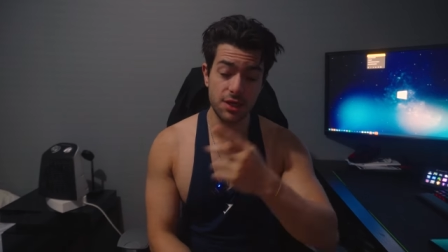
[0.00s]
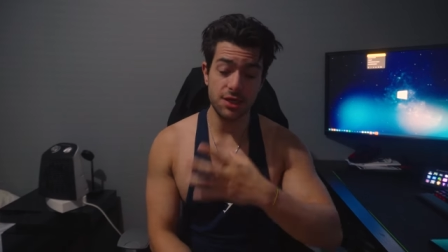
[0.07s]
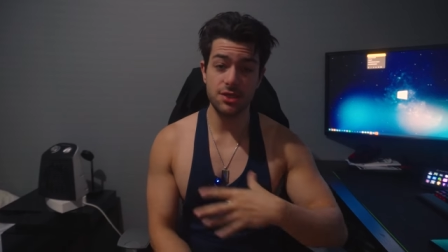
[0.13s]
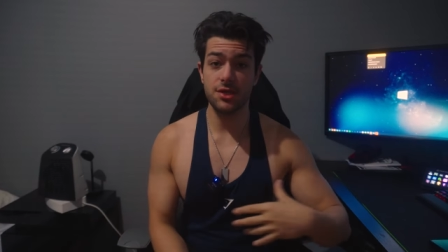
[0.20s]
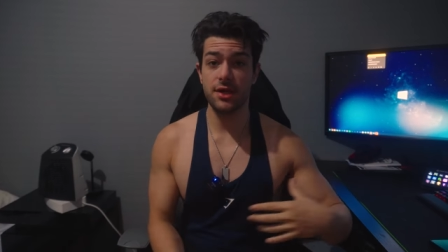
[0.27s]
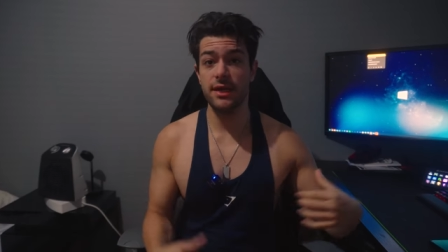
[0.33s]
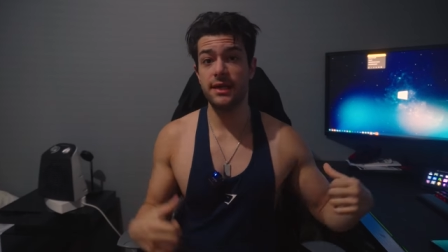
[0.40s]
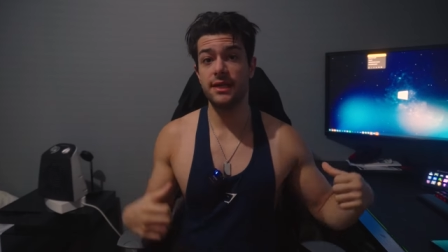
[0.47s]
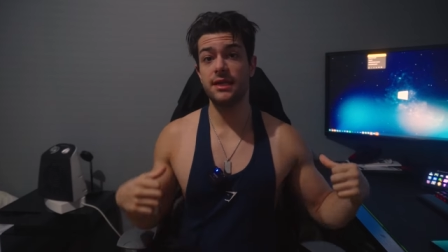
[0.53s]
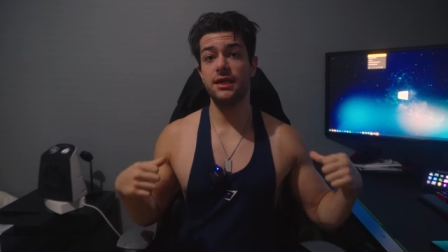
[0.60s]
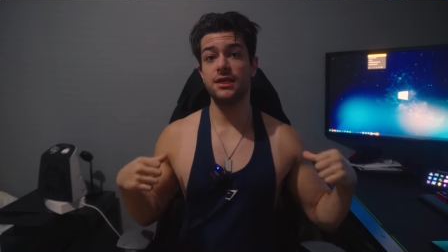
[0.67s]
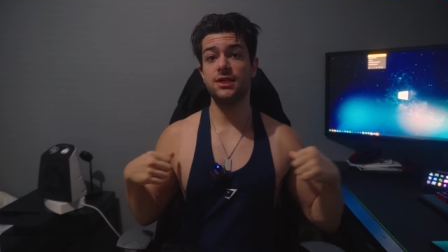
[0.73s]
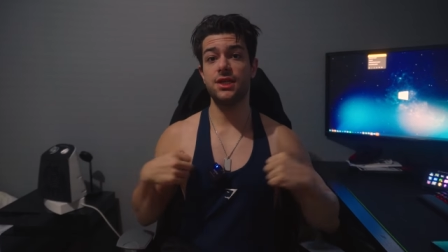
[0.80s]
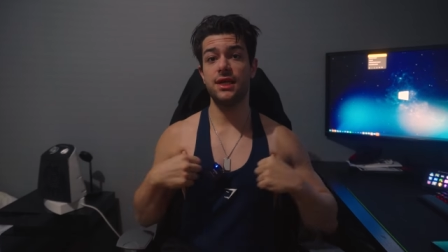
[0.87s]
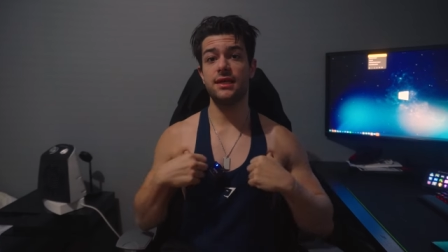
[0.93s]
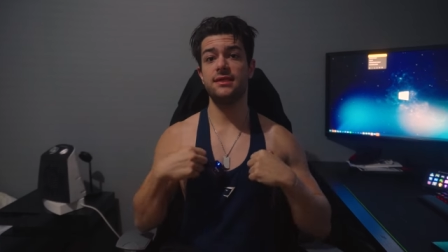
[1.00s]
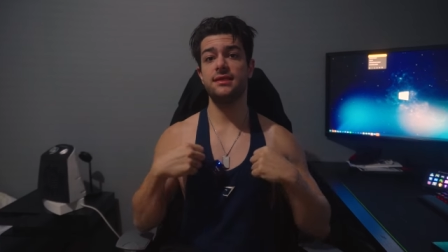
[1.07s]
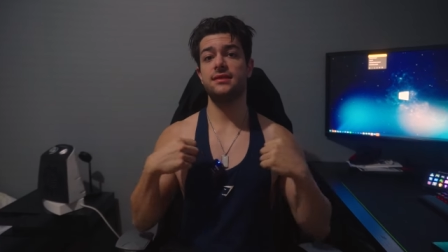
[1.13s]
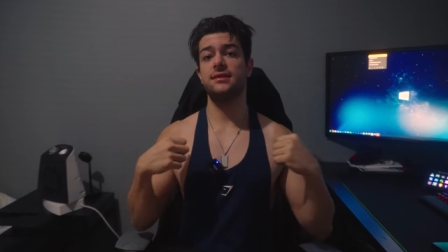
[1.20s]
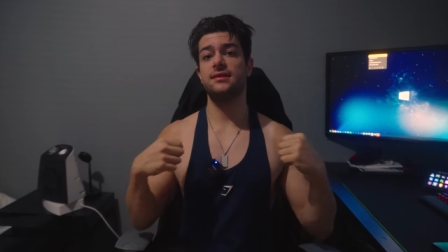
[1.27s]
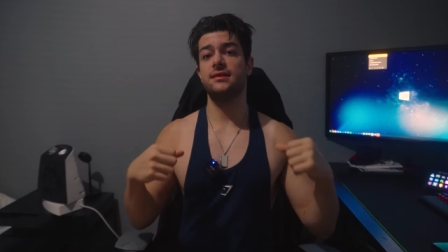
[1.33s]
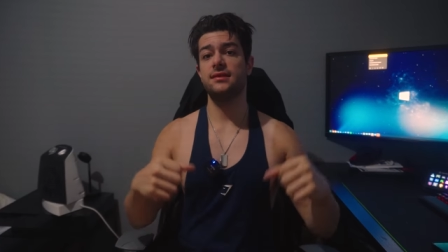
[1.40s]
gonna train
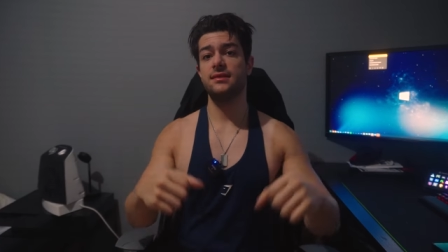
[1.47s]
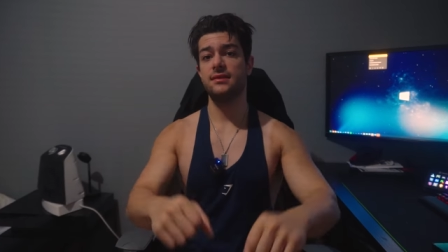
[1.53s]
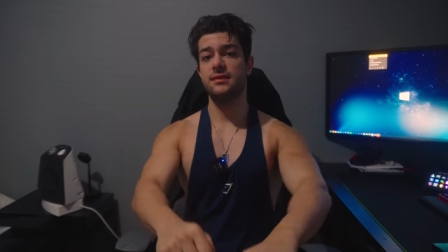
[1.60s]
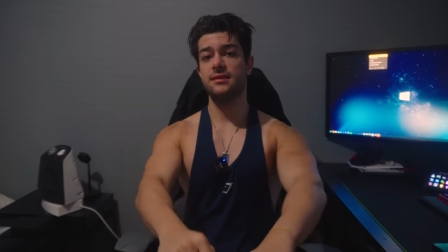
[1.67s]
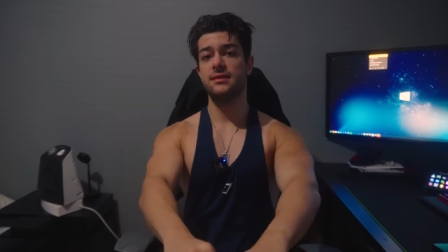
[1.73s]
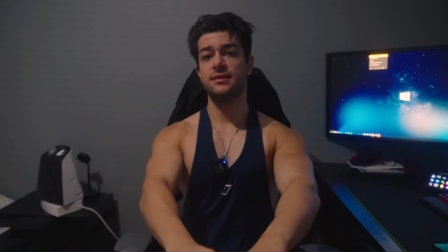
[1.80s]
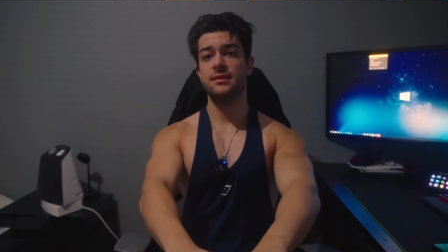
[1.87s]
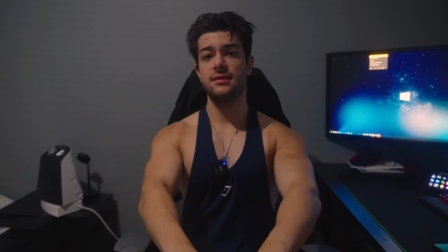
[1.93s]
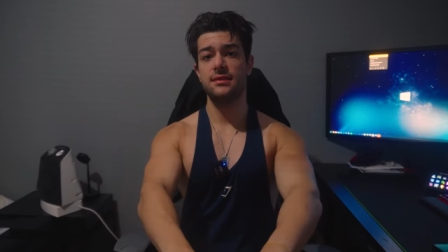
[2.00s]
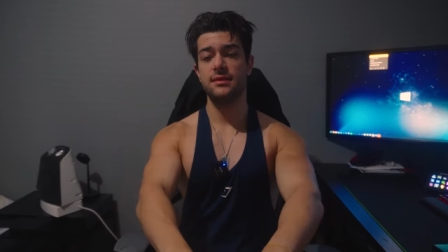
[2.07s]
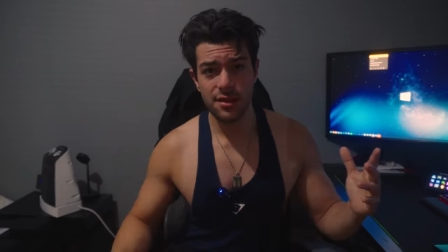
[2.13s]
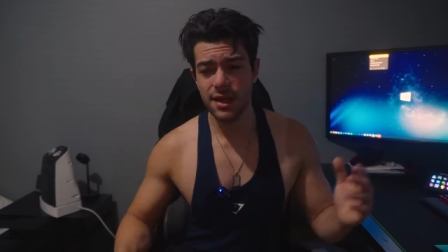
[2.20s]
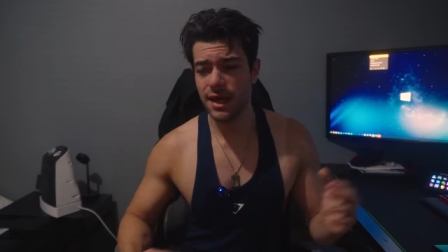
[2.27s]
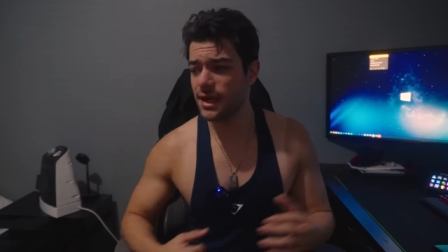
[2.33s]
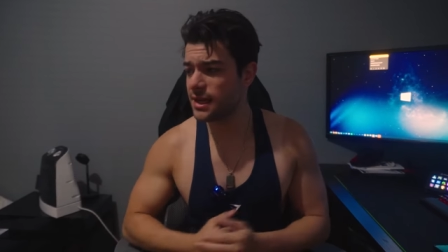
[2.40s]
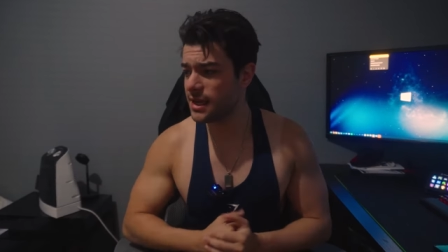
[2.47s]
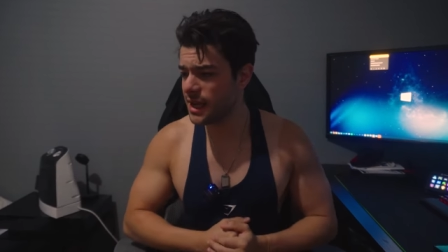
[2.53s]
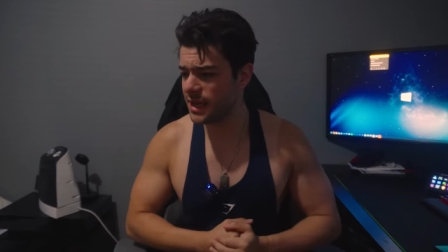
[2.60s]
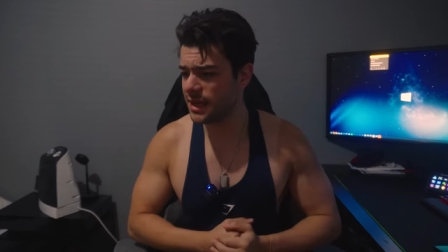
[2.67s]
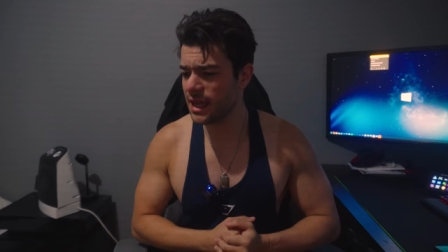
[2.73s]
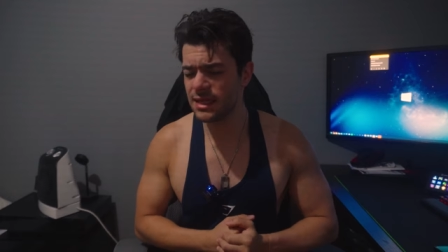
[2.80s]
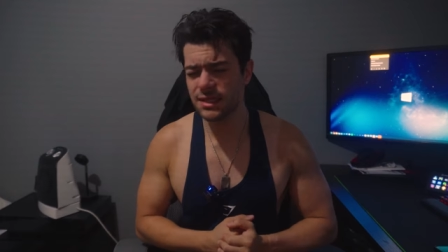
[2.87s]
chest, that,
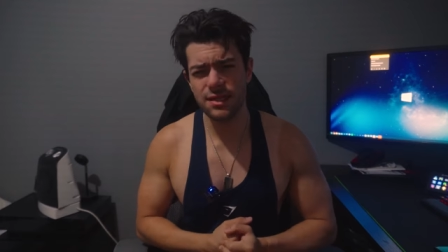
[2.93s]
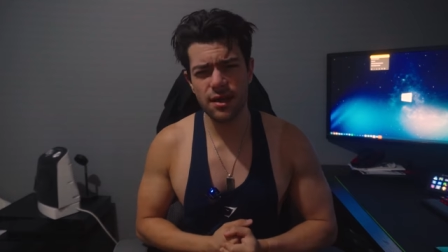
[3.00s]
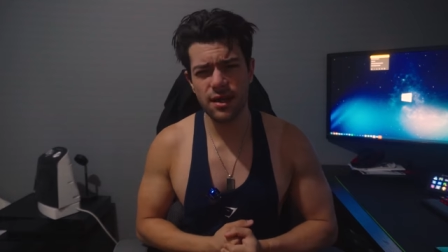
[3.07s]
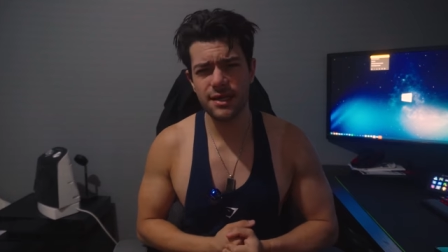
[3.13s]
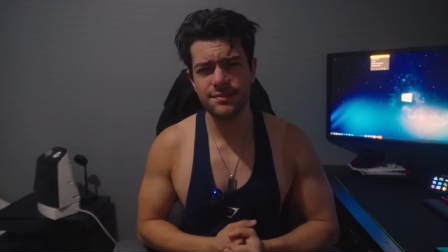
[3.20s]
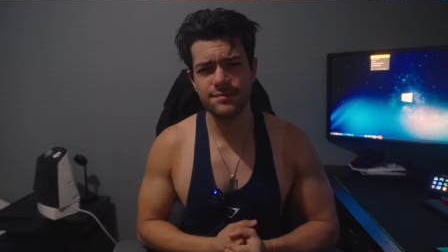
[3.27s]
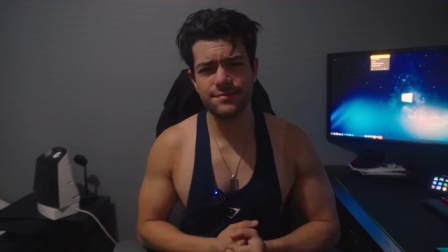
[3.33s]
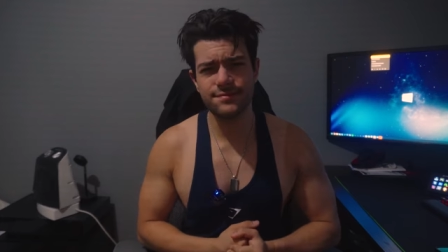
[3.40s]
yeah, last night